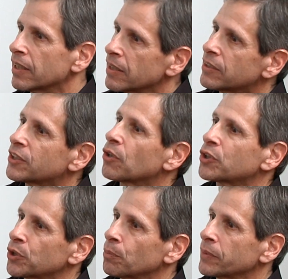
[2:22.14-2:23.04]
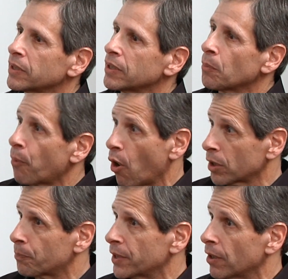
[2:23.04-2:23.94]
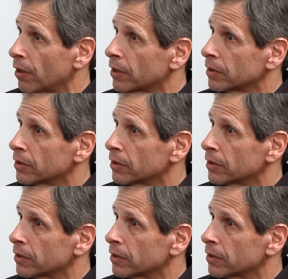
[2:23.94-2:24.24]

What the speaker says: is social media part of PR?